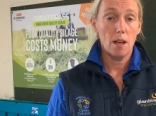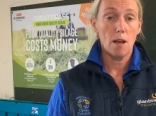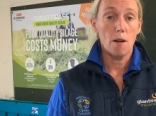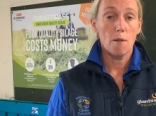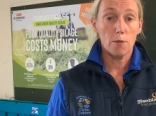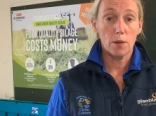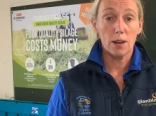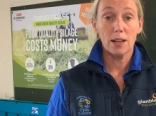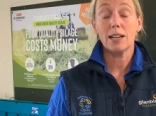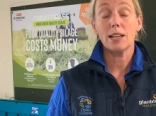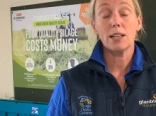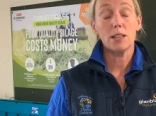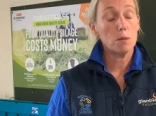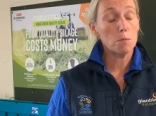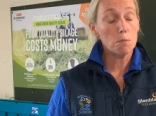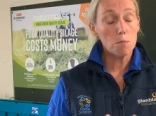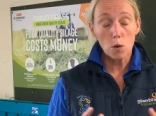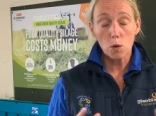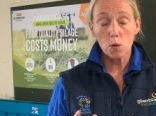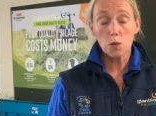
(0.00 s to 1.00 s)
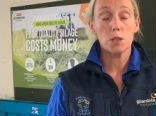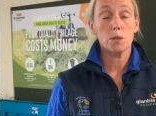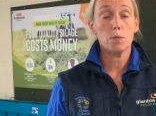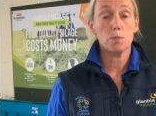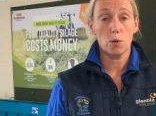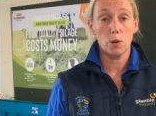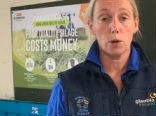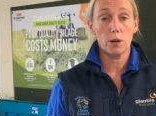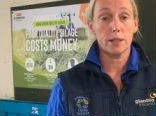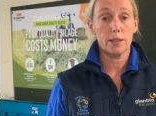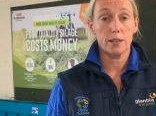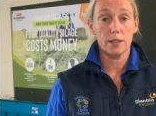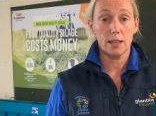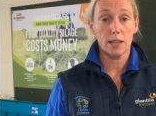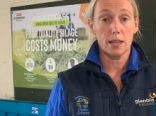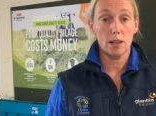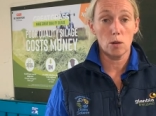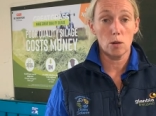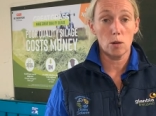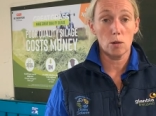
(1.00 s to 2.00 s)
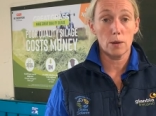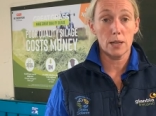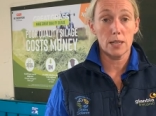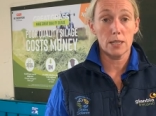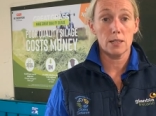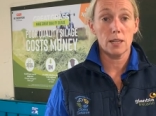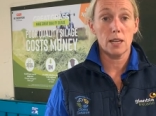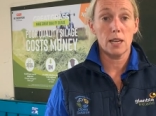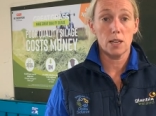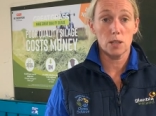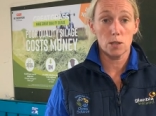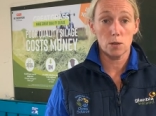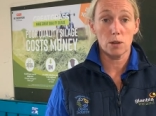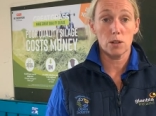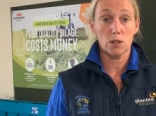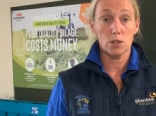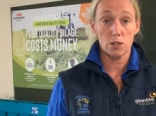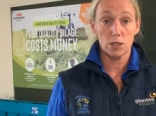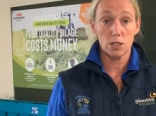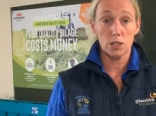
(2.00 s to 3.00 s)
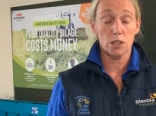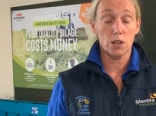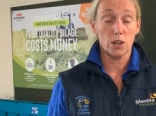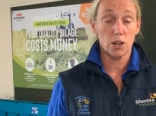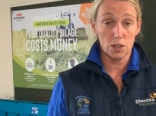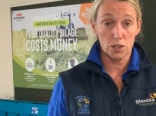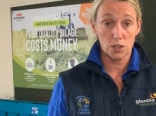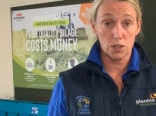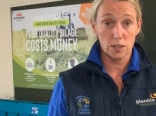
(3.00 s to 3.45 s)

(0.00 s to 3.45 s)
Finally, the most important thing always is around your detergent